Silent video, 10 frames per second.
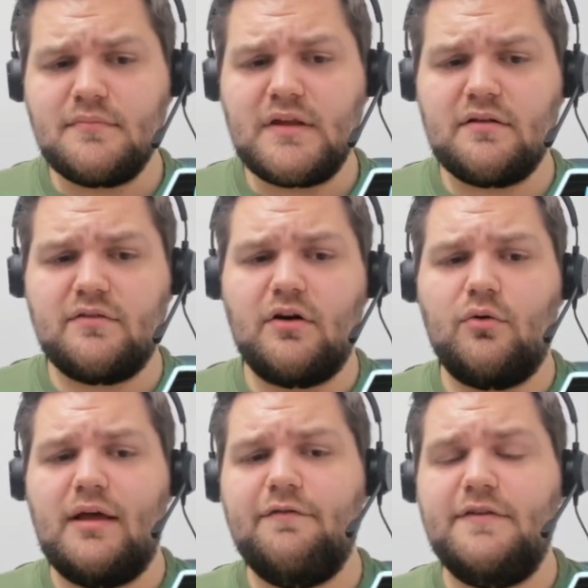
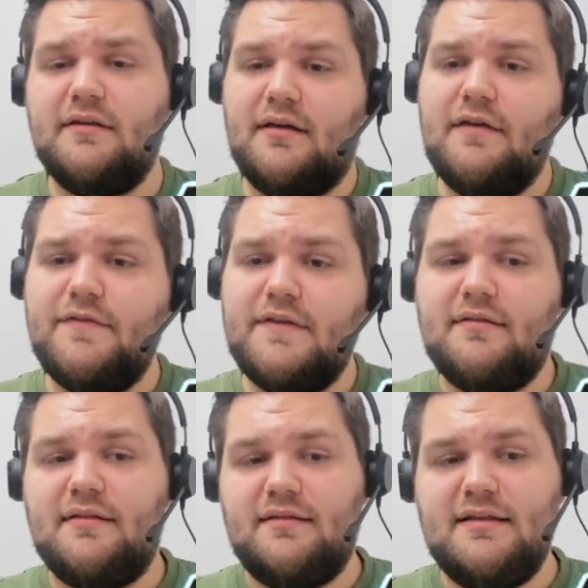So if he
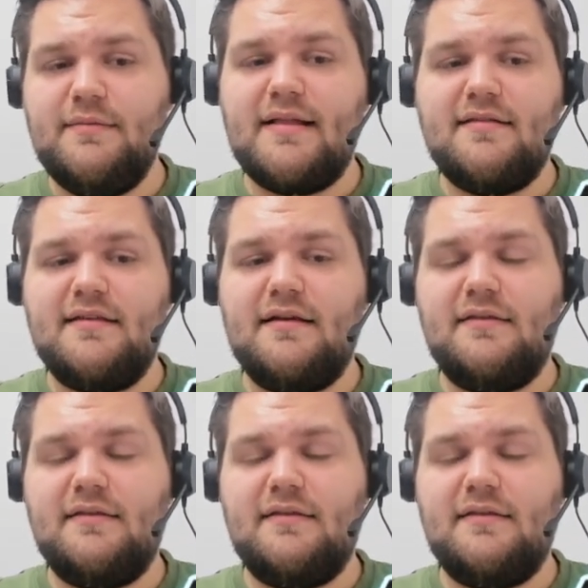c-bets here,